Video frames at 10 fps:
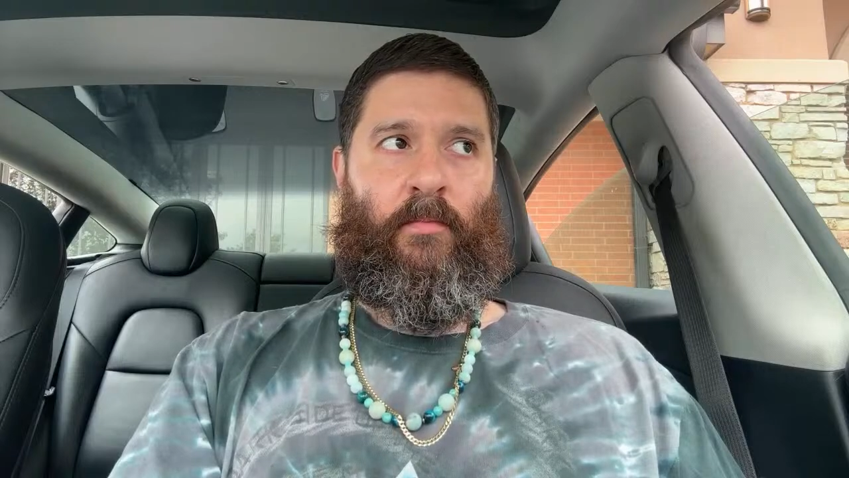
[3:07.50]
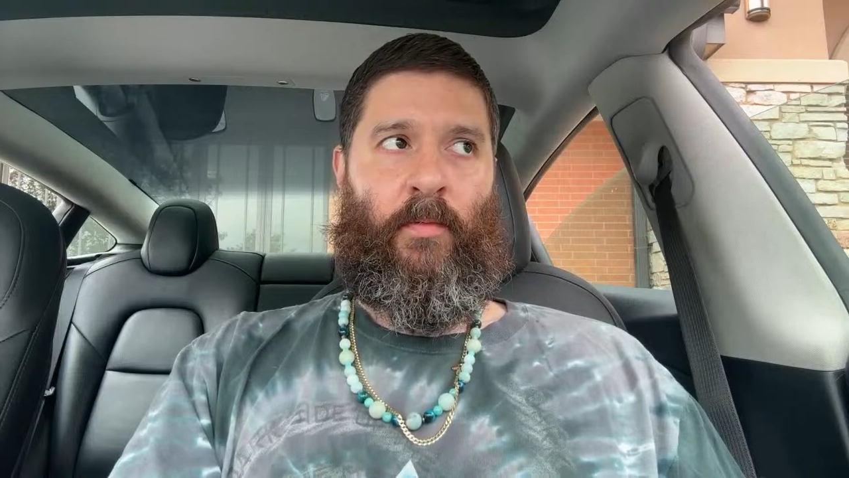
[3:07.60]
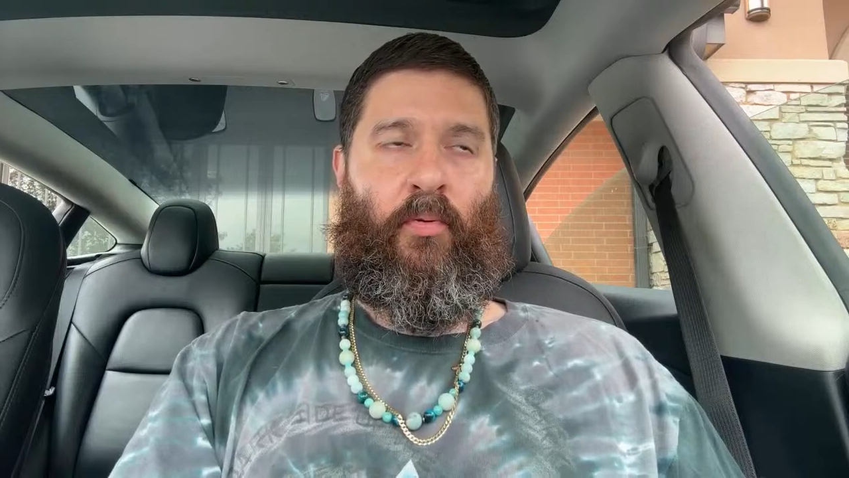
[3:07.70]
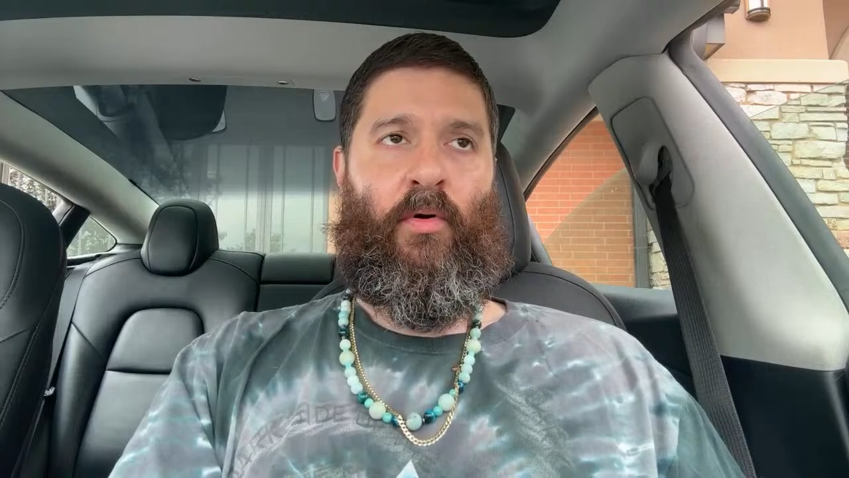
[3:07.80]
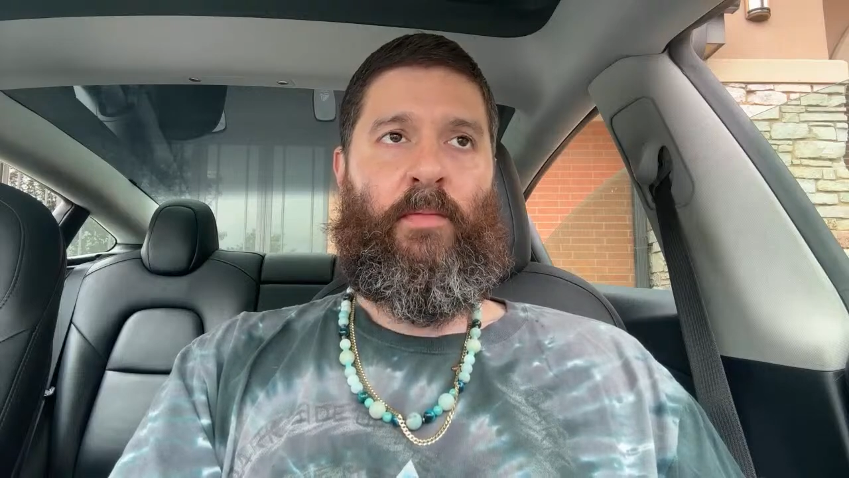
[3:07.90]

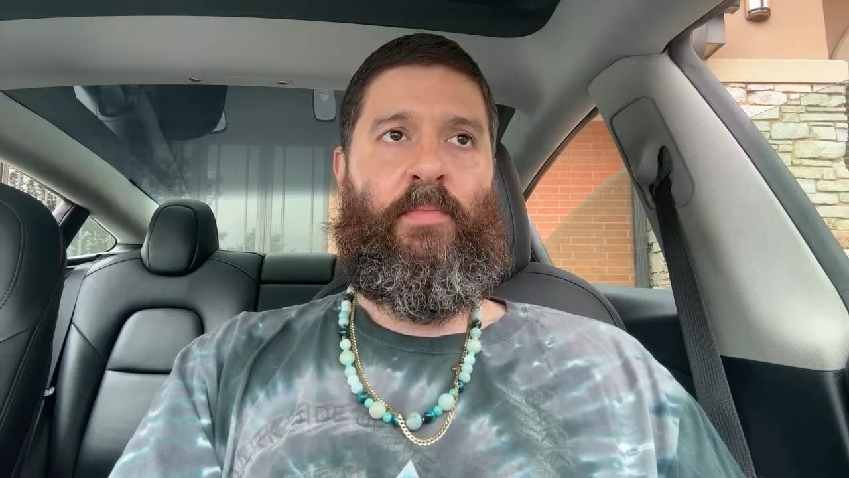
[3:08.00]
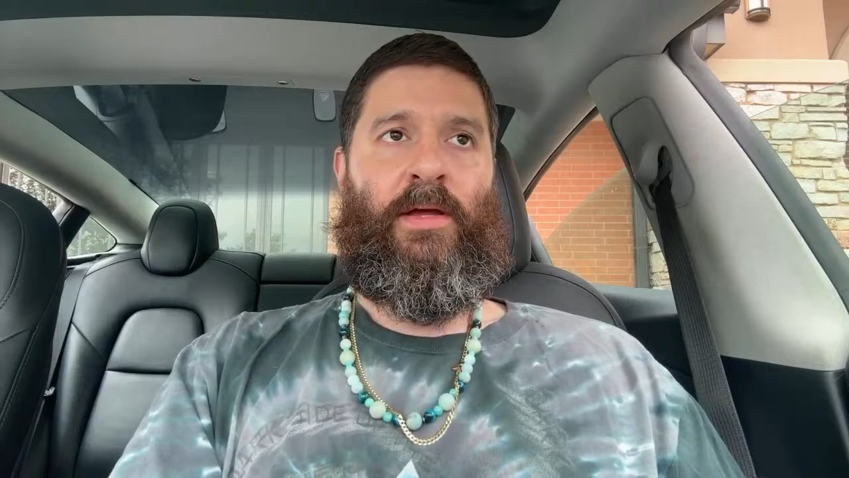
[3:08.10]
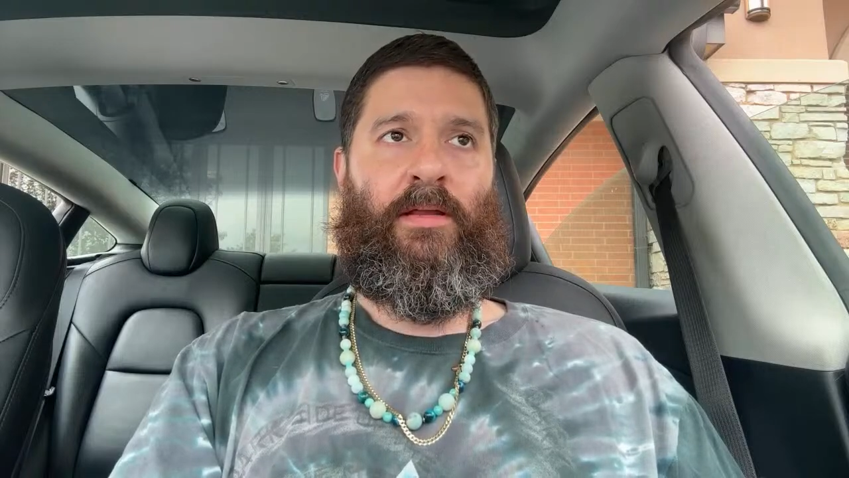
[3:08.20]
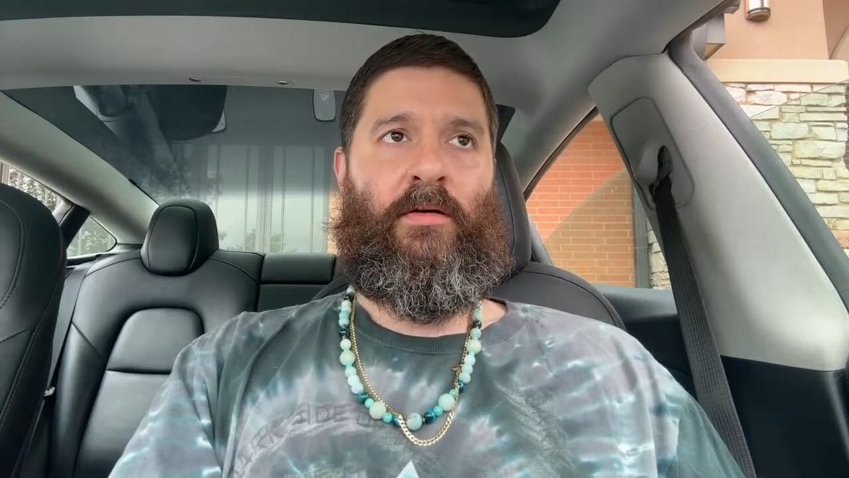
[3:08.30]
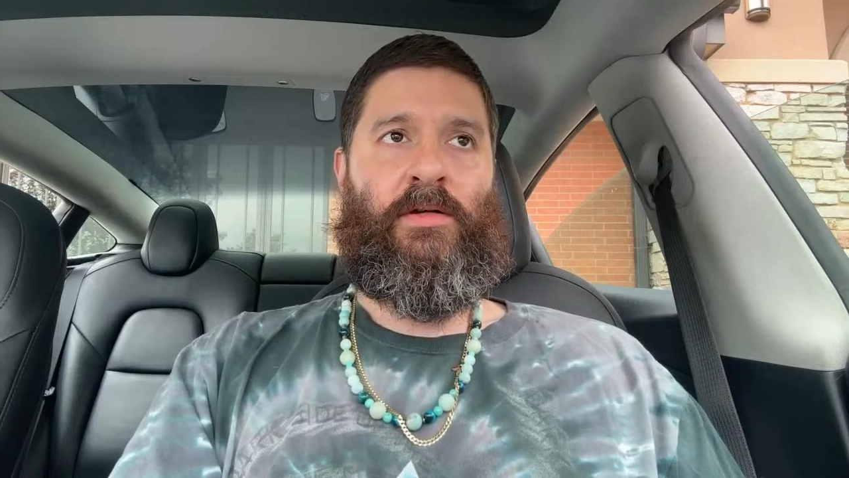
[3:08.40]
But point
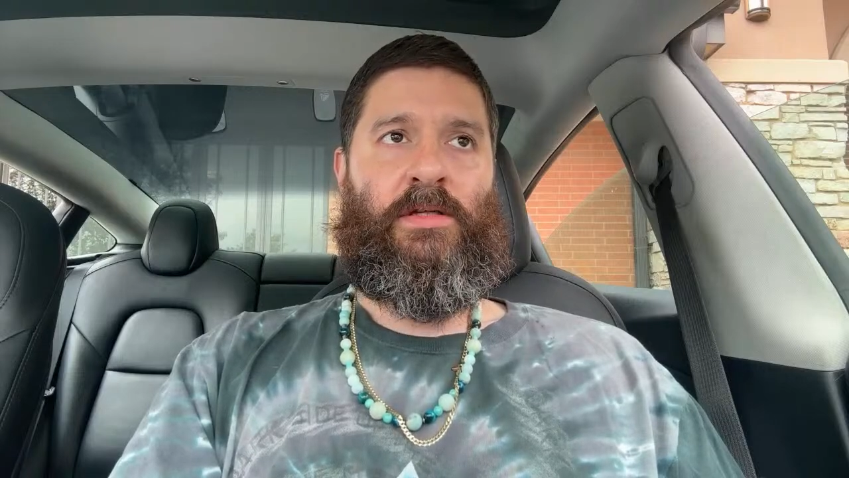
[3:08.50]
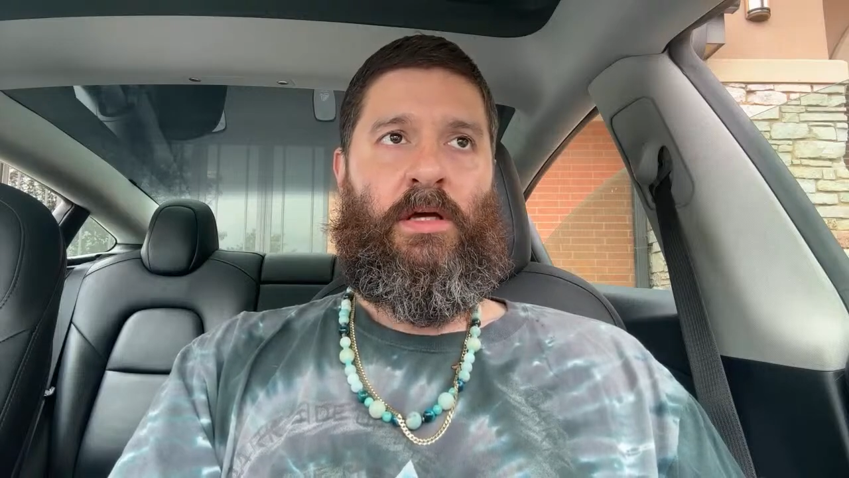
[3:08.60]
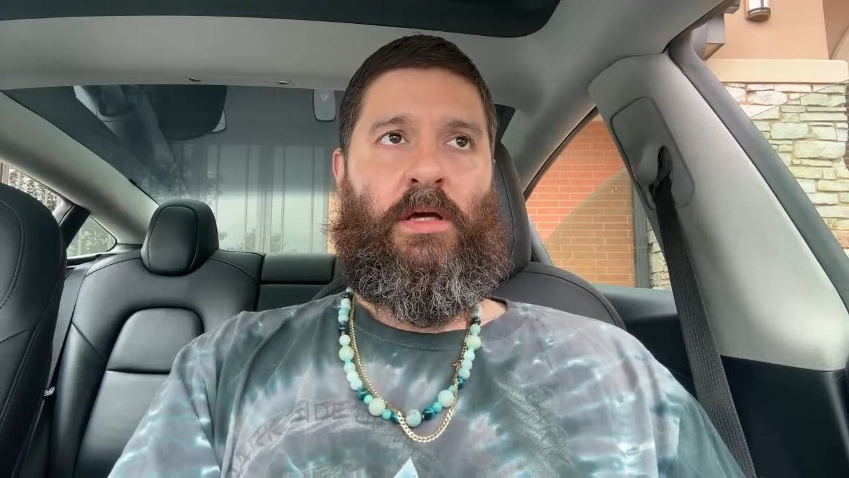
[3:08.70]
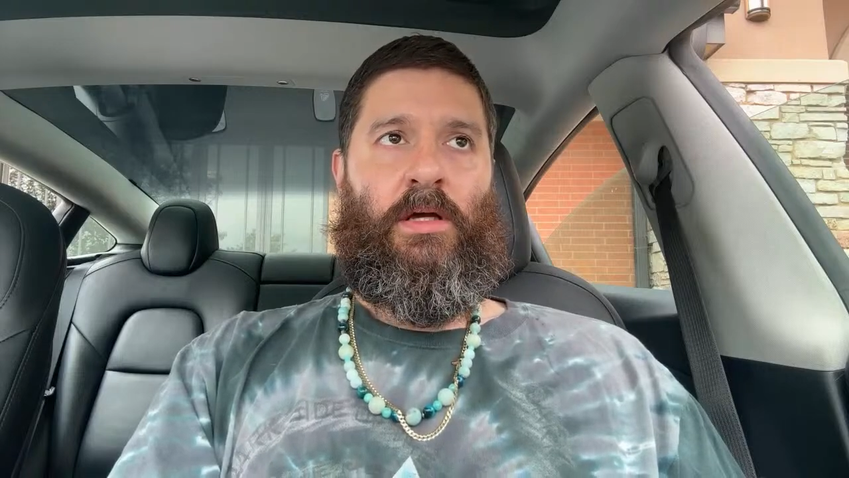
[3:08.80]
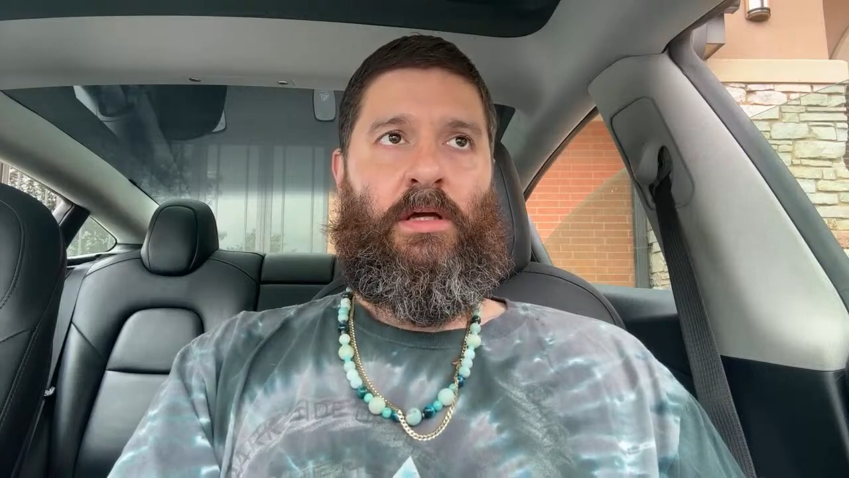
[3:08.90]
being, though, is,